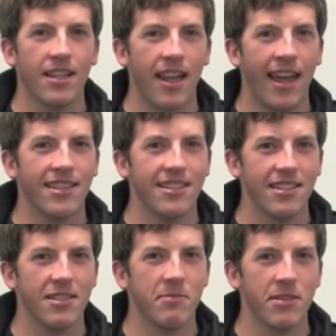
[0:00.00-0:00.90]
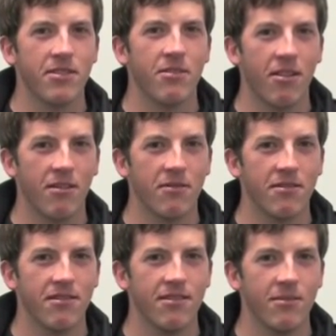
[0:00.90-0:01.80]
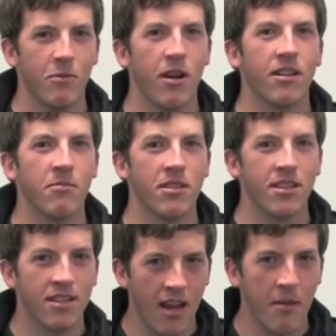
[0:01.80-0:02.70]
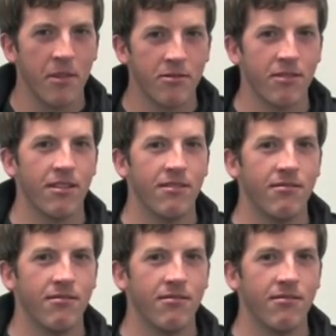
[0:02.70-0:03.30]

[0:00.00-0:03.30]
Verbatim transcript: class, this is Mr. Tarver. Welcome to geometry.